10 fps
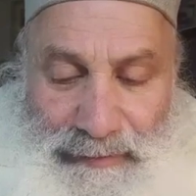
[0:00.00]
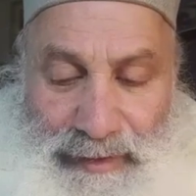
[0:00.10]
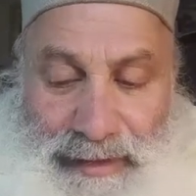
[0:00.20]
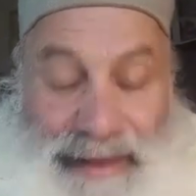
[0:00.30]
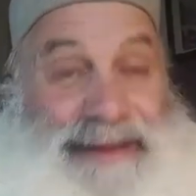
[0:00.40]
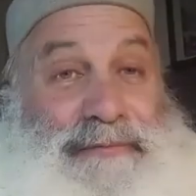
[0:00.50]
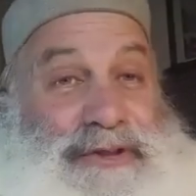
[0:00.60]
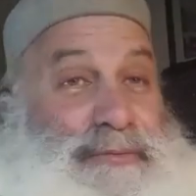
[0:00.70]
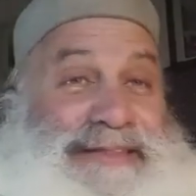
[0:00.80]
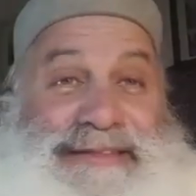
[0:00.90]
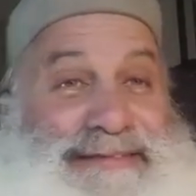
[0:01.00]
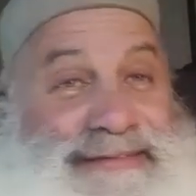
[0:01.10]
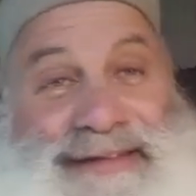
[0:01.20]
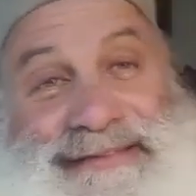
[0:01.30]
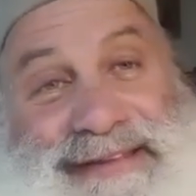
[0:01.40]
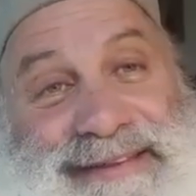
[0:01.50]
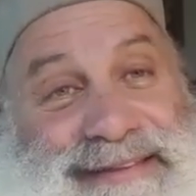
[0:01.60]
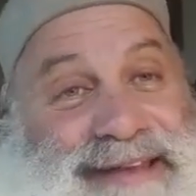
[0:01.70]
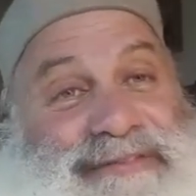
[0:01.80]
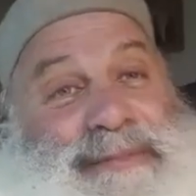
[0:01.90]
and when you read this, it sounds like you
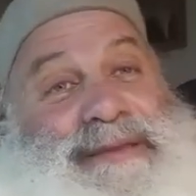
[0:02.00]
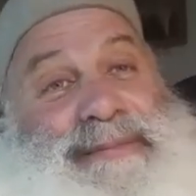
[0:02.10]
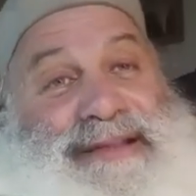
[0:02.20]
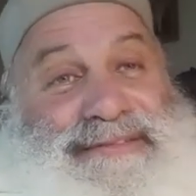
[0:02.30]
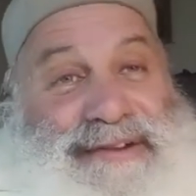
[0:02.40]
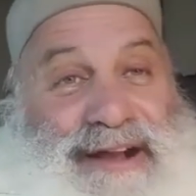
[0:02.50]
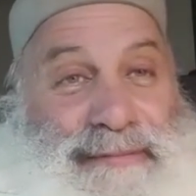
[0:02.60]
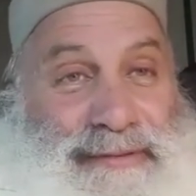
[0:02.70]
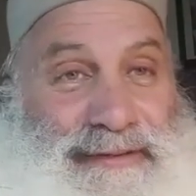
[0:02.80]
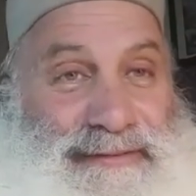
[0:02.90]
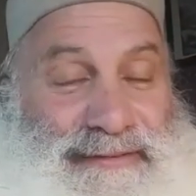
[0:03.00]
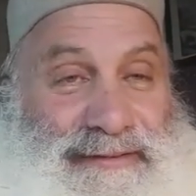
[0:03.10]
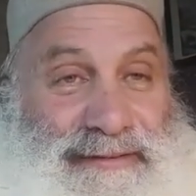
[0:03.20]
have to be a master Kabbalist.